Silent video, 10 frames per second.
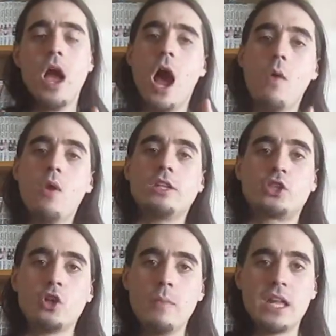I went
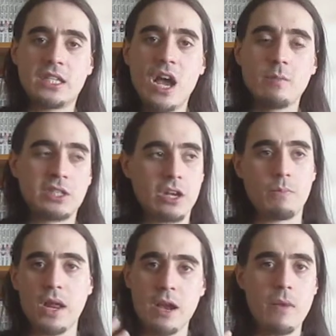so many times to
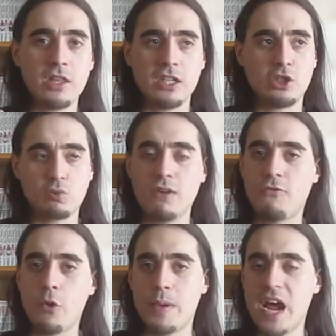complain about these
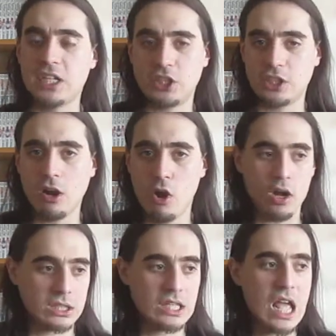3-4 packages I
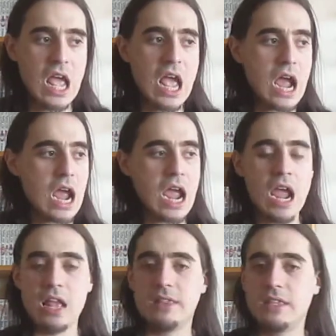lost,
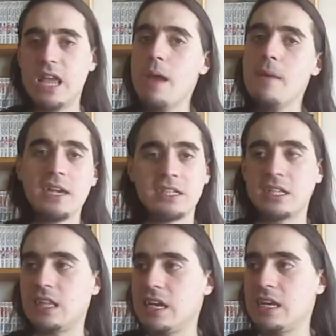and they
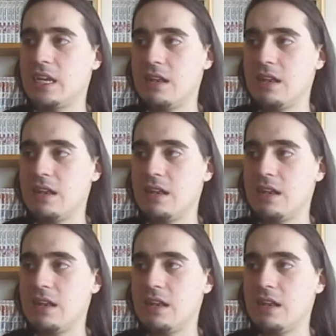basically